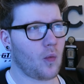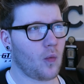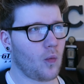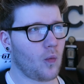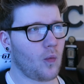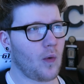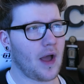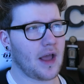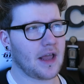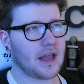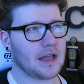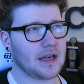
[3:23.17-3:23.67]

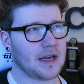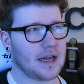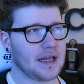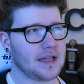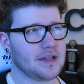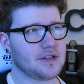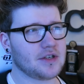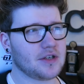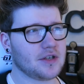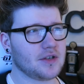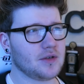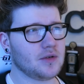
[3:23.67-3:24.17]
where you
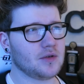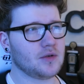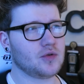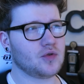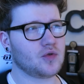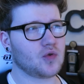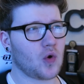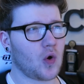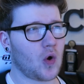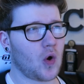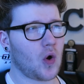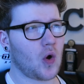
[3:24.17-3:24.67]
need to
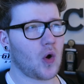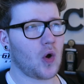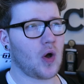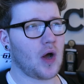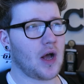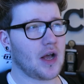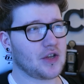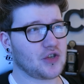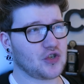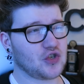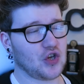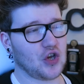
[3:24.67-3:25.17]

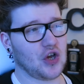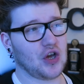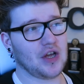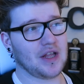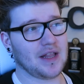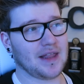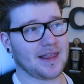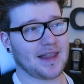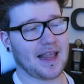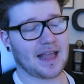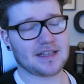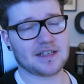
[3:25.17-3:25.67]
draw a
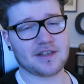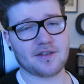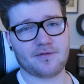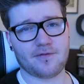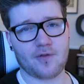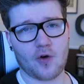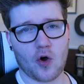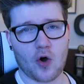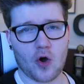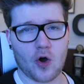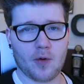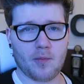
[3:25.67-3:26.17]
certain letter
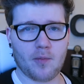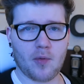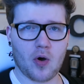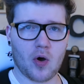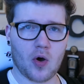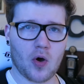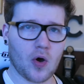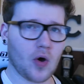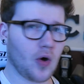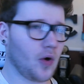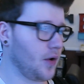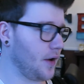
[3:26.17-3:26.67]
form,
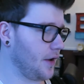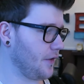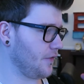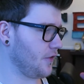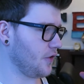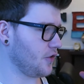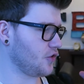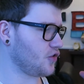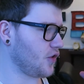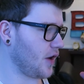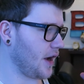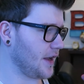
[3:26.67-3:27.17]
or
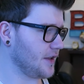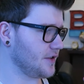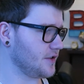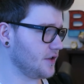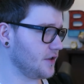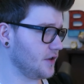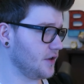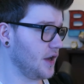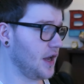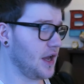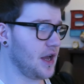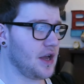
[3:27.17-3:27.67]
if you're trying
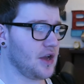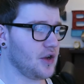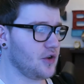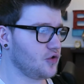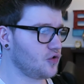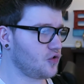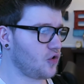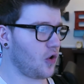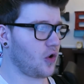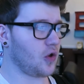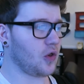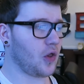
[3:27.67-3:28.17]
to
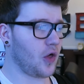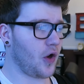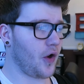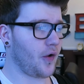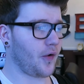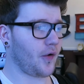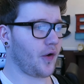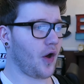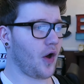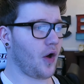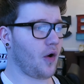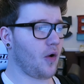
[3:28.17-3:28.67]
draw a
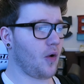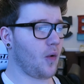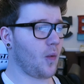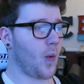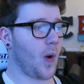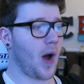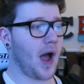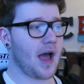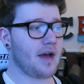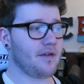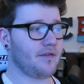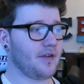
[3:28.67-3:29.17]
logo or
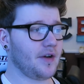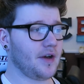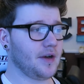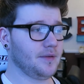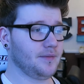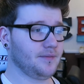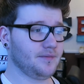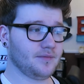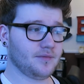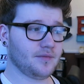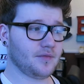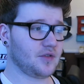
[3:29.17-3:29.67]

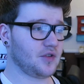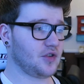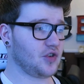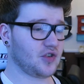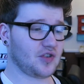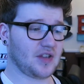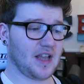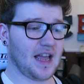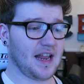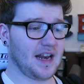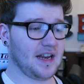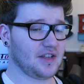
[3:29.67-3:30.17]
whatever,
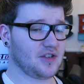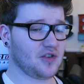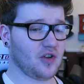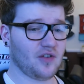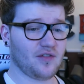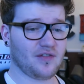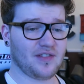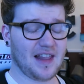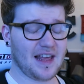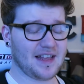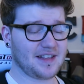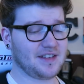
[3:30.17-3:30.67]
just any
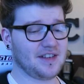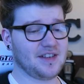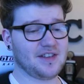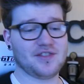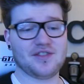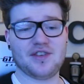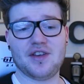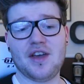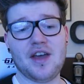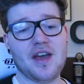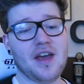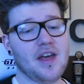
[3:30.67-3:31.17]
sort of
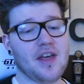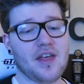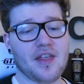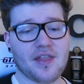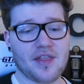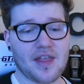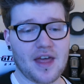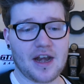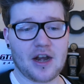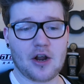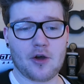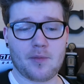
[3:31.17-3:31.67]
letters,
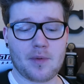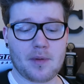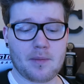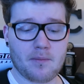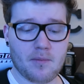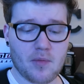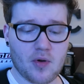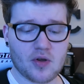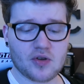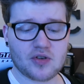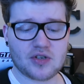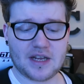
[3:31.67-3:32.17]
then it'll be
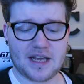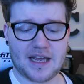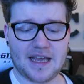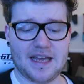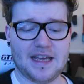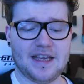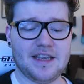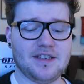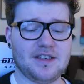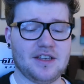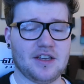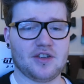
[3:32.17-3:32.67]
much
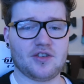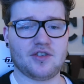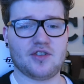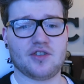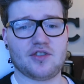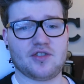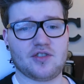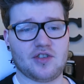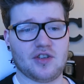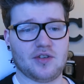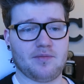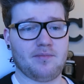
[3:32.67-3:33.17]
easier
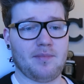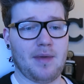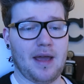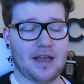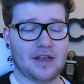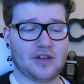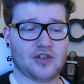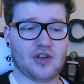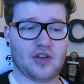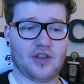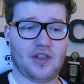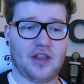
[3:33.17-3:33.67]
just to
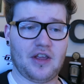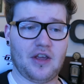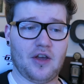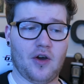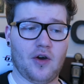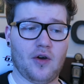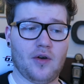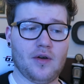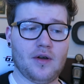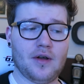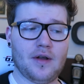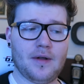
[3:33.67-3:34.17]
make sure that
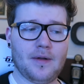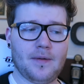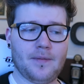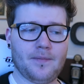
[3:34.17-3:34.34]
you're